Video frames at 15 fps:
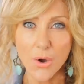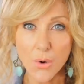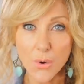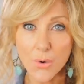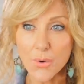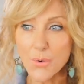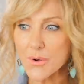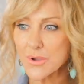
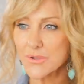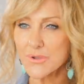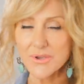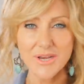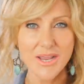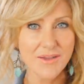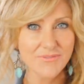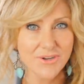Or you
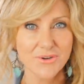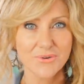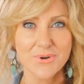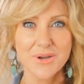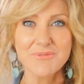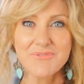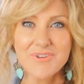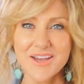can have a
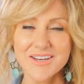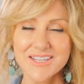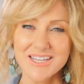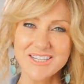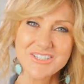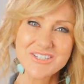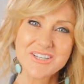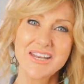cream
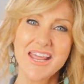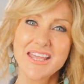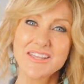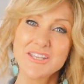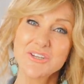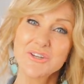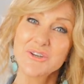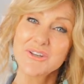foundation and
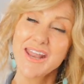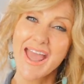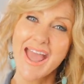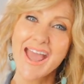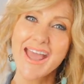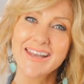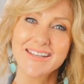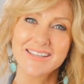then you can
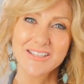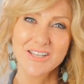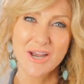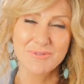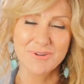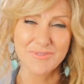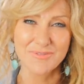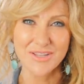add
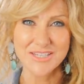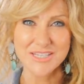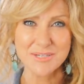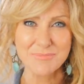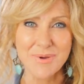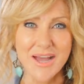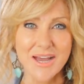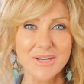light reflecting
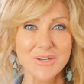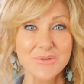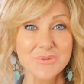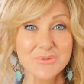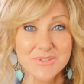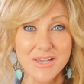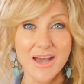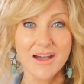
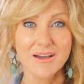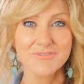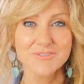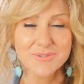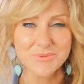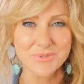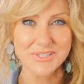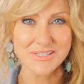particles
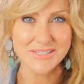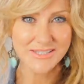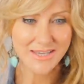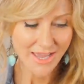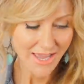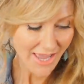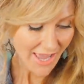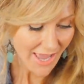afterwards.
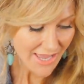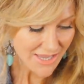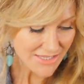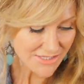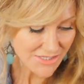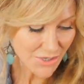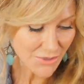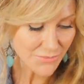
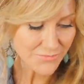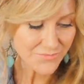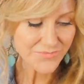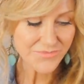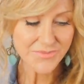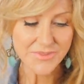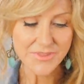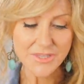So
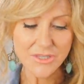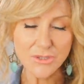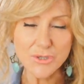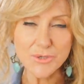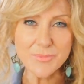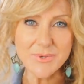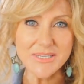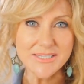the
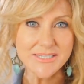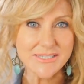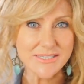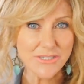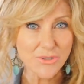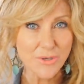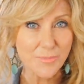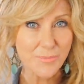Luminous
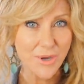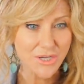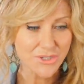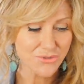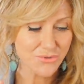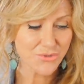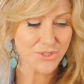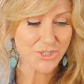Silk by
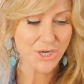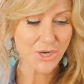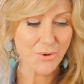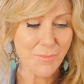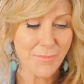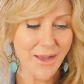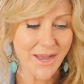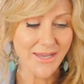
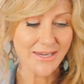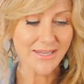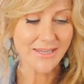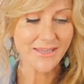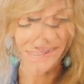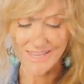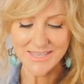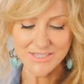Giorgio
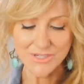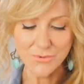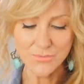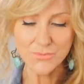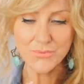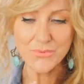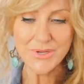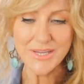Armani is a
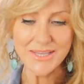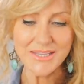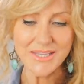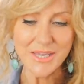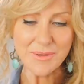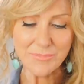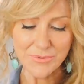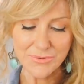
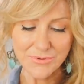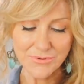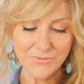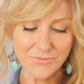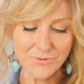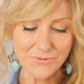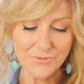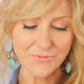really
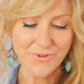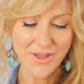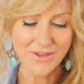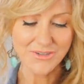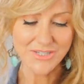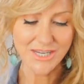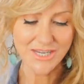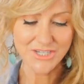beautiful
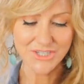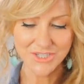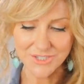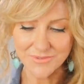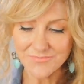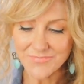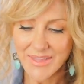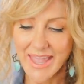
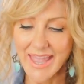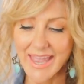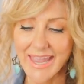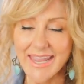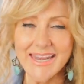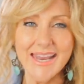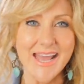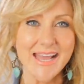foundation.
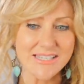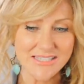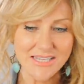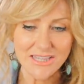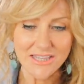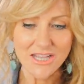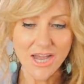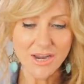It has
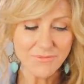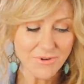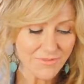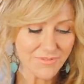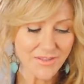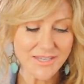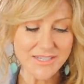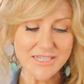light
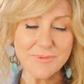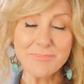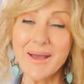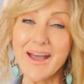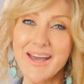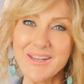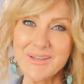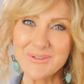reflecting
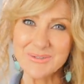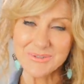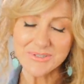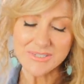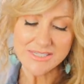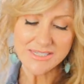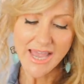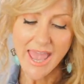
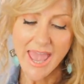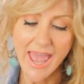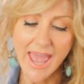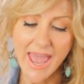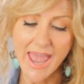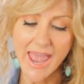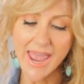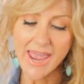particles
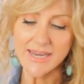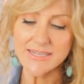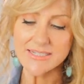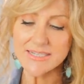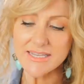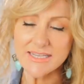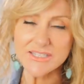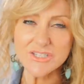
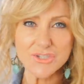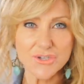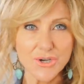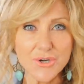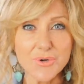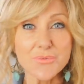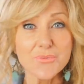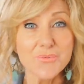and it's
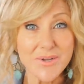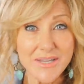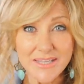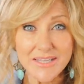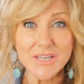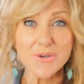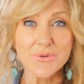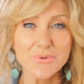got a
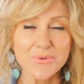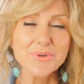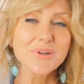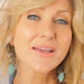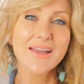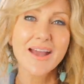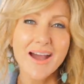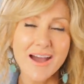really good
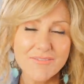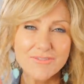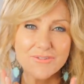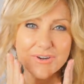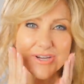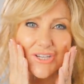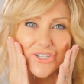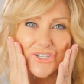
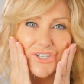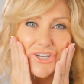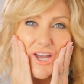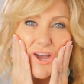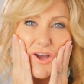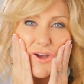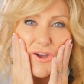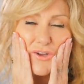coverage
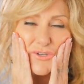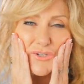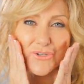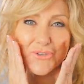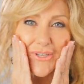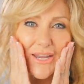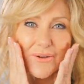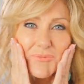
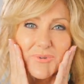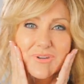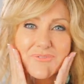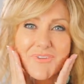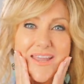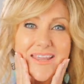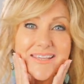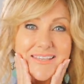to get rid
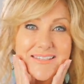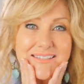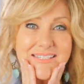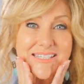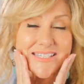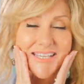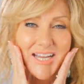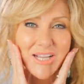of any
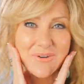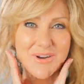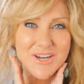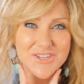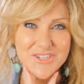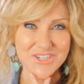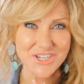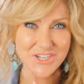
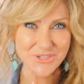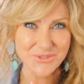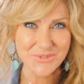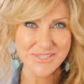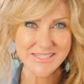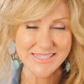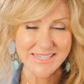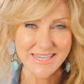discoloration in your
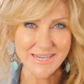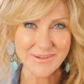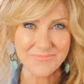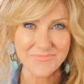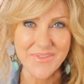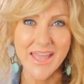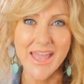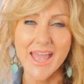
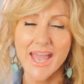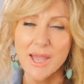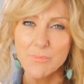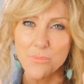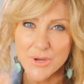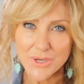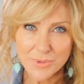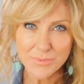skin.
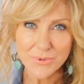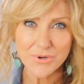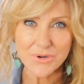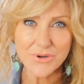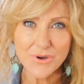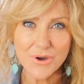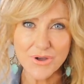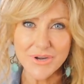And when you put
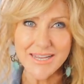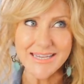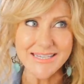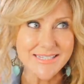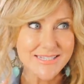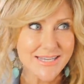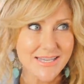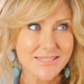it on,
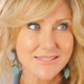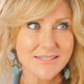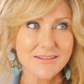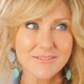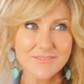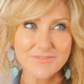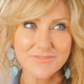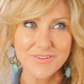it
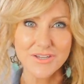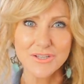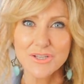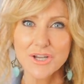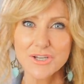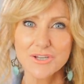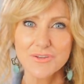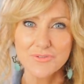doesn't feel
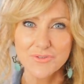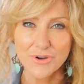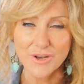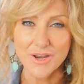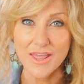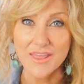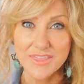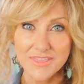like you've
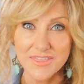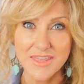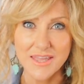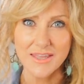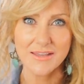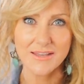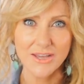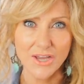got a
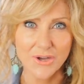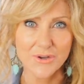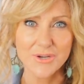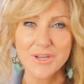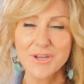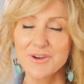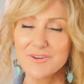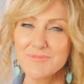thick
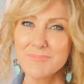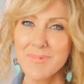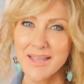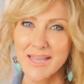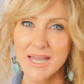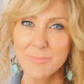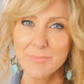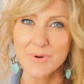coating of
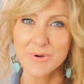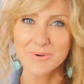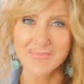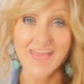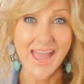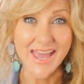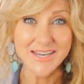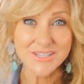makeup on.
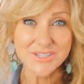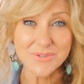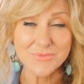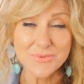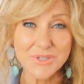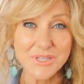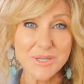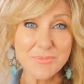And it's a
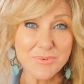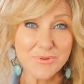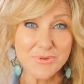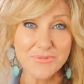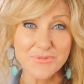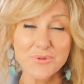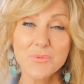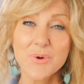really
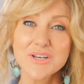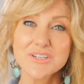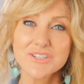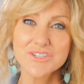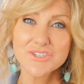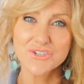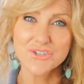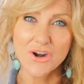beautiful one to
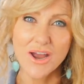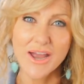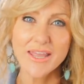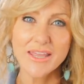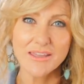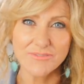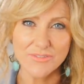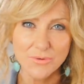try
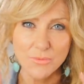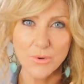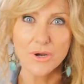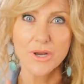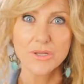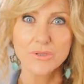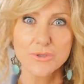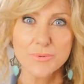if you
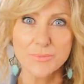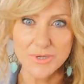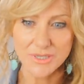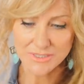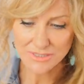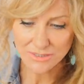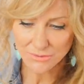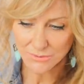want a
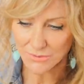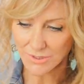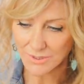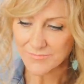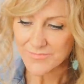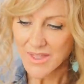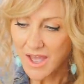luminous look.